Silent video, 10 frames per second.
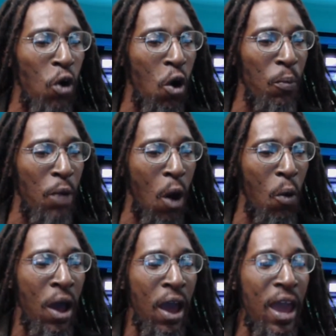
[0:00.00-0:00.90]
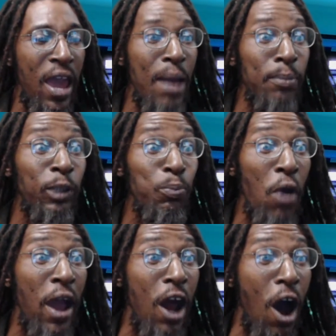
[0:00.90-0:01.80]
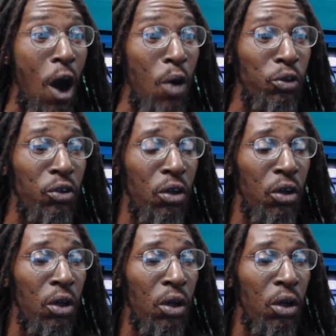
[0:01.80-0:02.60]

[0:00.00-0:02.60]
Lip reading: room now. Him spread out.